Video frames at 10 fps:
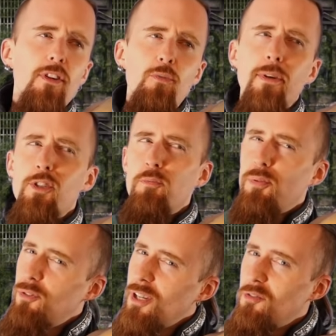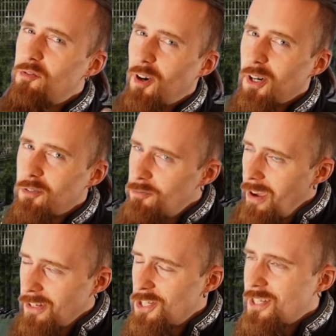This one is pretty
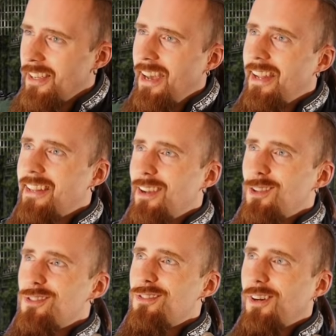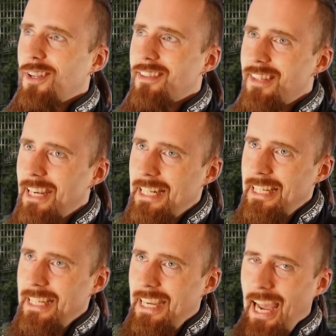far-fetched, and that is not
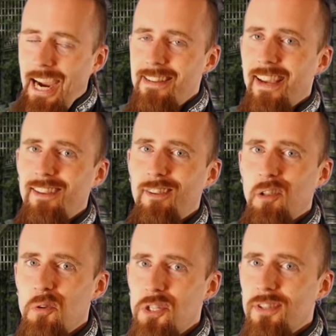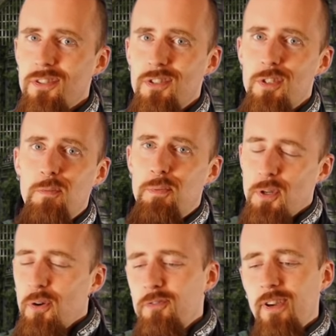exactly a high-tech solution. This is just
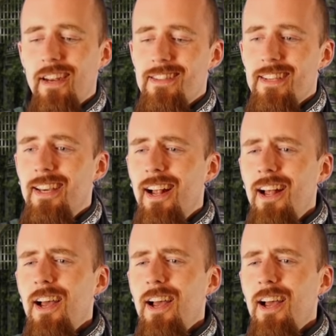pure fantasy.